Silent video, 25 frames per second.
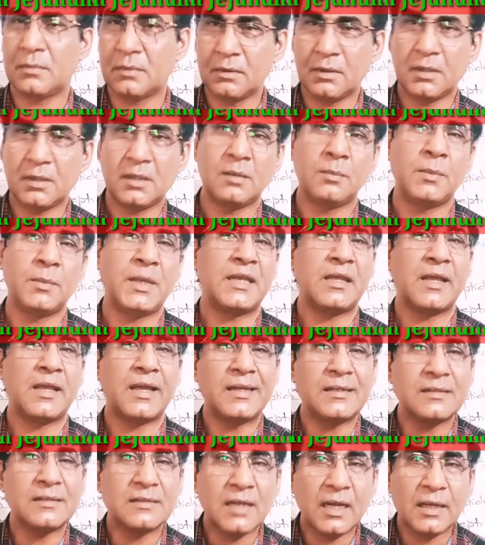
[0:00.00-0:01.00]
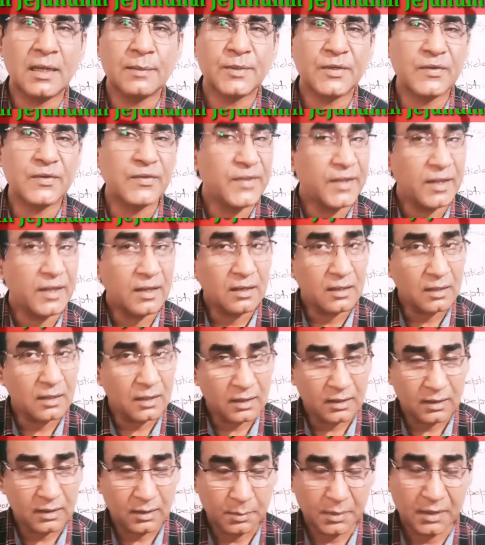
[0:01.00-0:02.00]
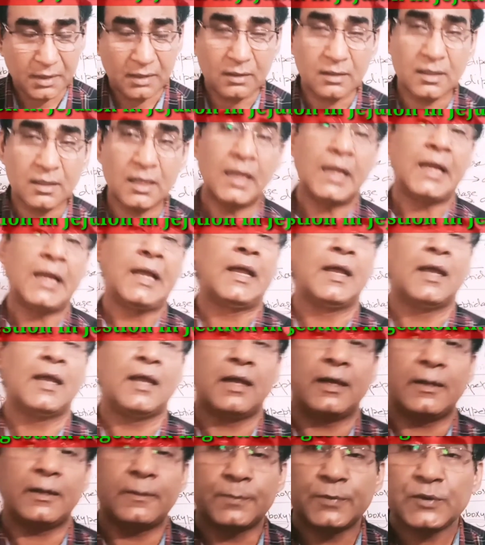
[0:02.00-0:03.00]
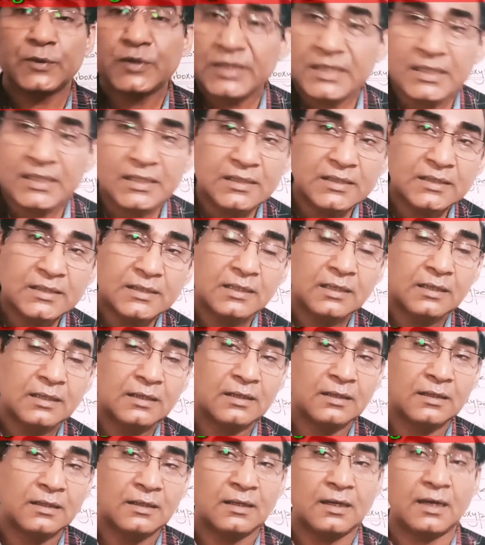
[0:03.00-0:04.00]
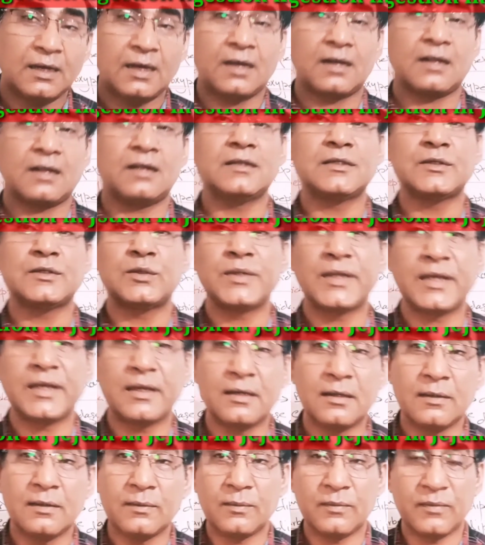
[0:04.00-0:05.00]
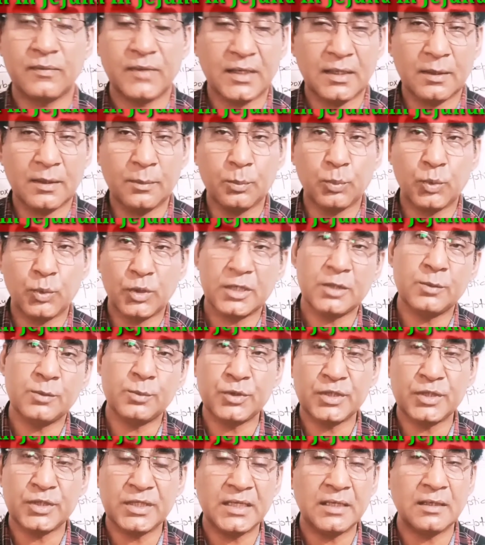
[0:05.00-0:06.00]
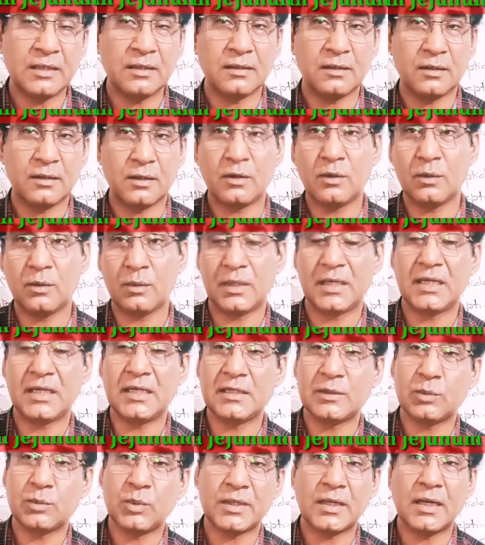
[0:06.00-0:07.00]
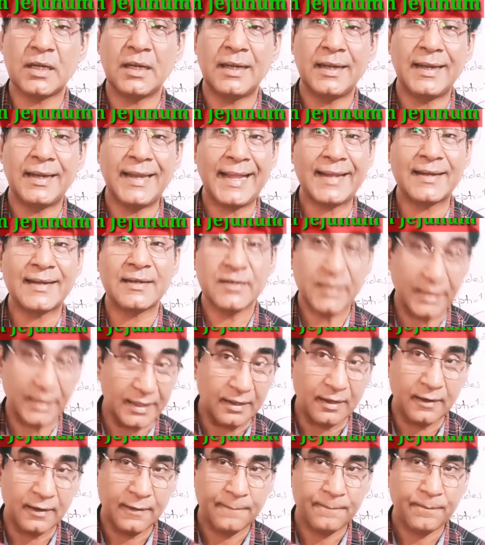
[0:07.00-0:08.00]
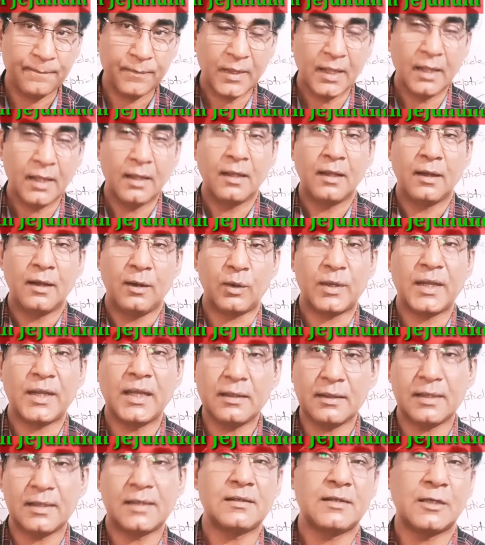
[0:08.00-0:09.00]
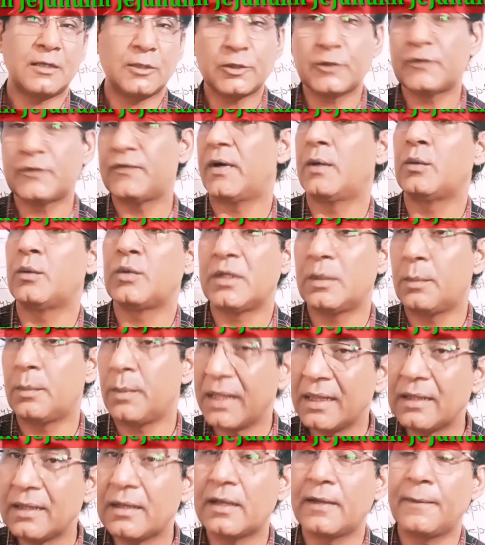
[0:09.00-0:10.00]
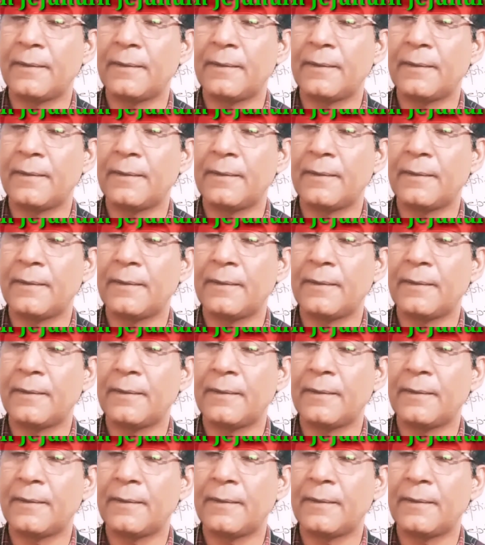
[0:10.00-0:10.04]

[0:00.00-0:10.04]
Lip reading: In many enzymes are there in the milk, and proteins are also there. Very important protein, is what? Lectin. Okay, that is also found in milk.